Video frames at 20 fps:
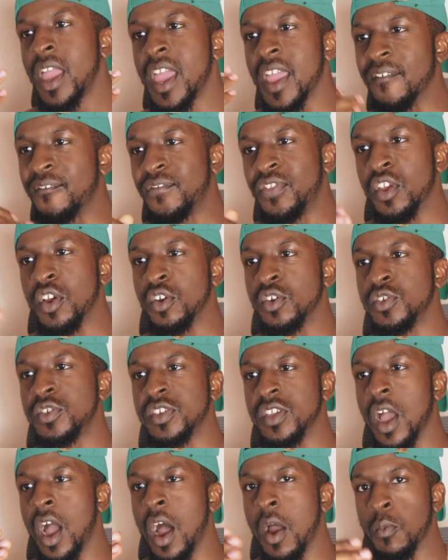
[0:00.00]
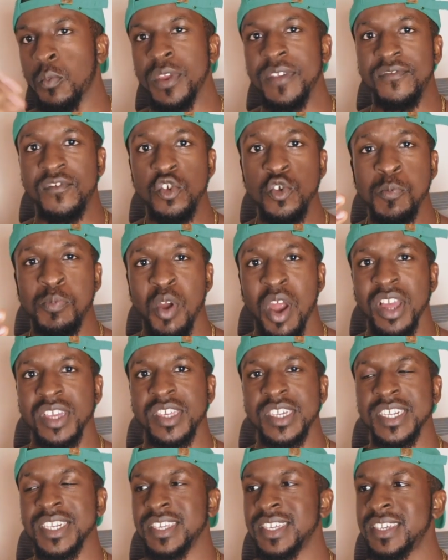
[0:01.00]
if there's a review
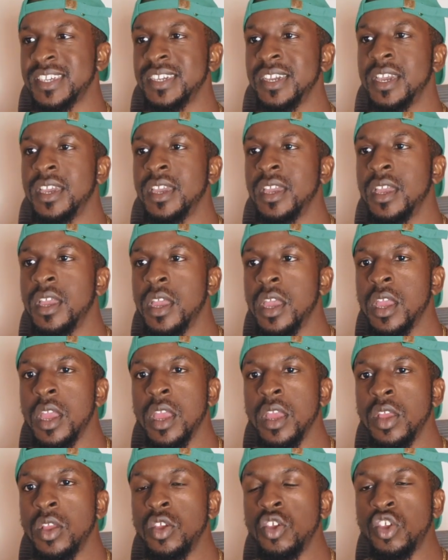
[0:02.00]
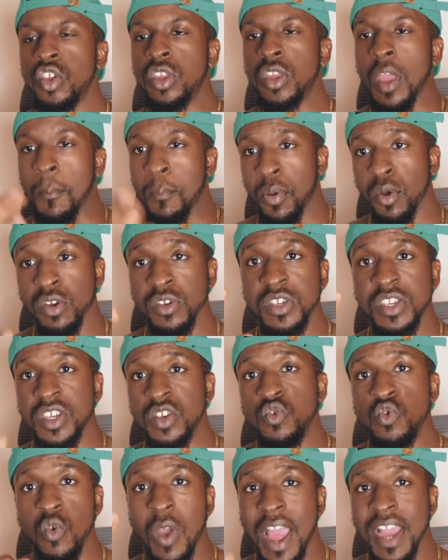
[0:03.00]
process, the person
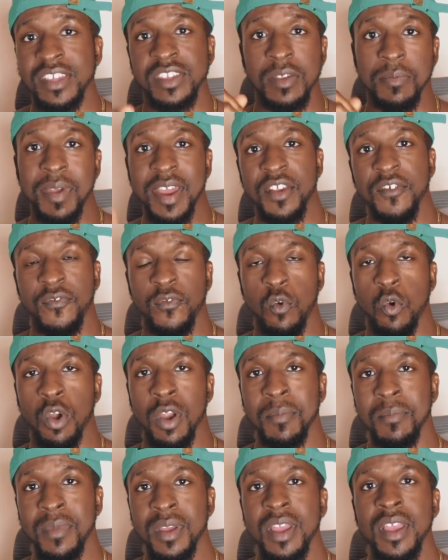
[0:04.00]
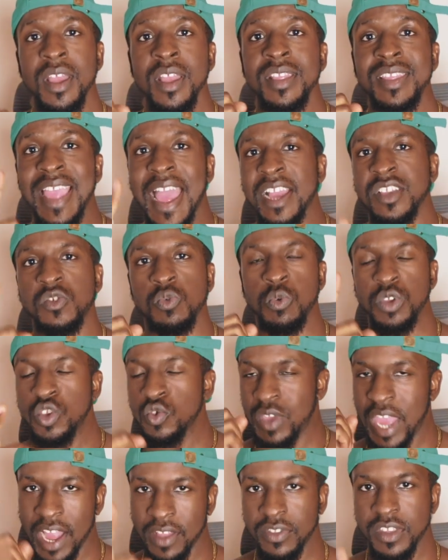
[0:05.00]
who has the better form, that's what
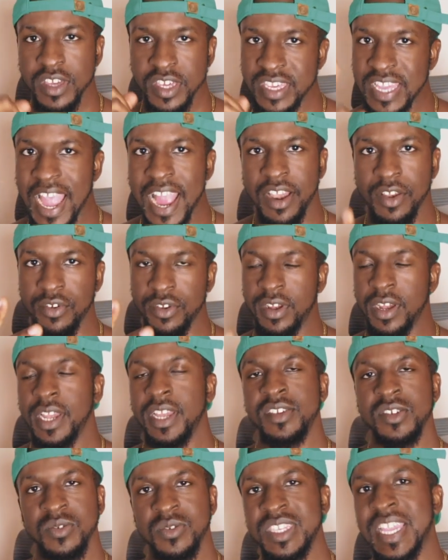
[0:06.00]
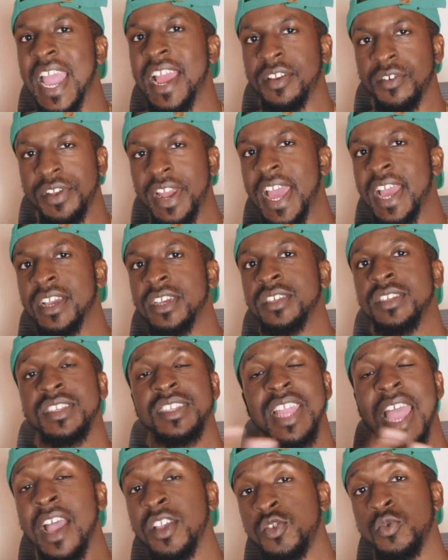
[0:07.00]
you count the standard as.
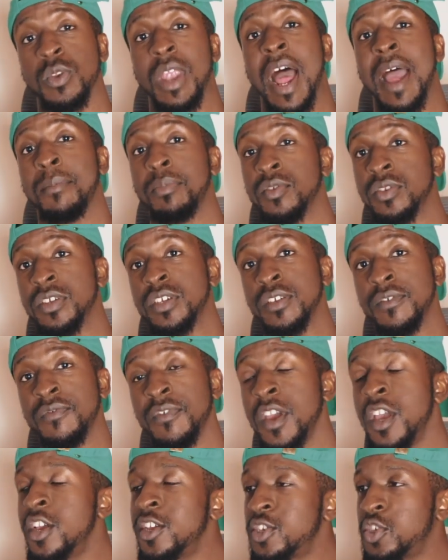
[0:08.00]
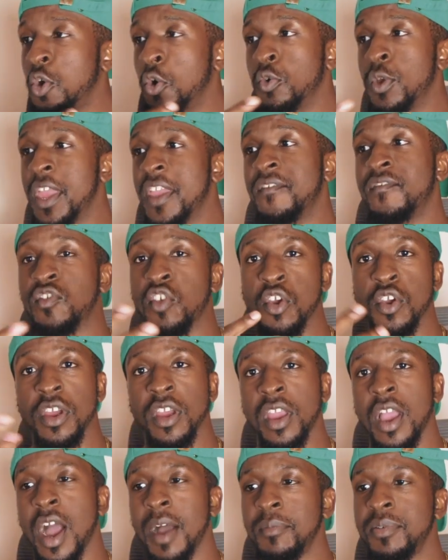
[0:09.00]
That's what I believe. So if
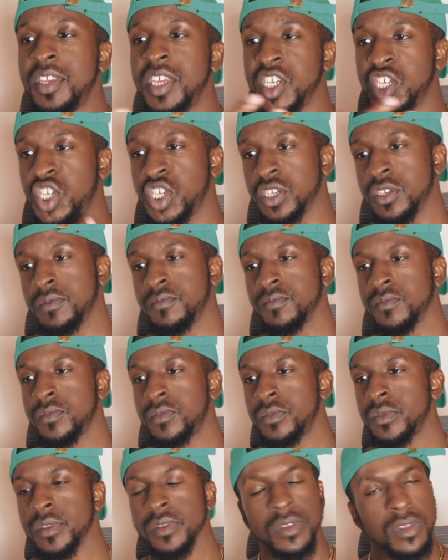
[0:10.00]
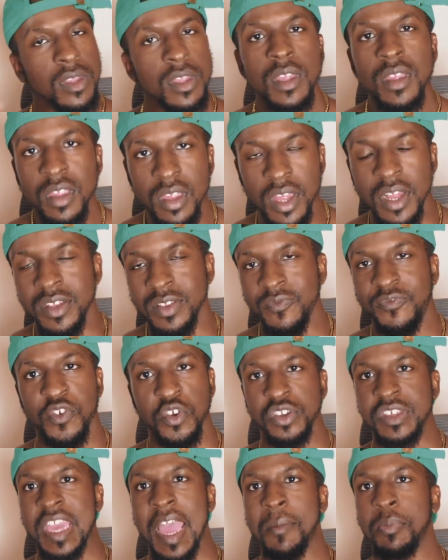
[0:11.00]
during a competition, for
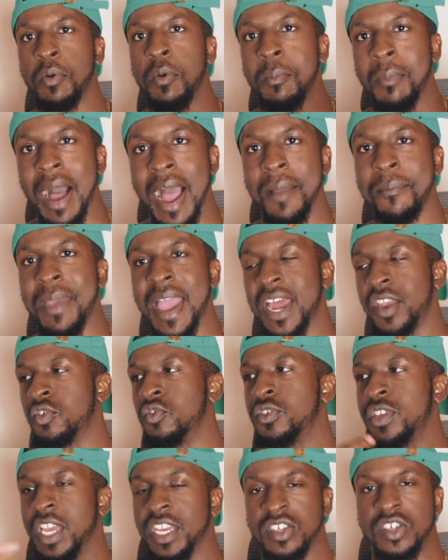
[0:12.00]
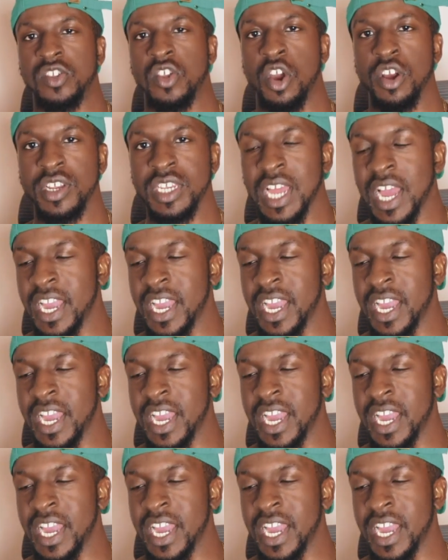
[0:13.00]
example, my battle against Dark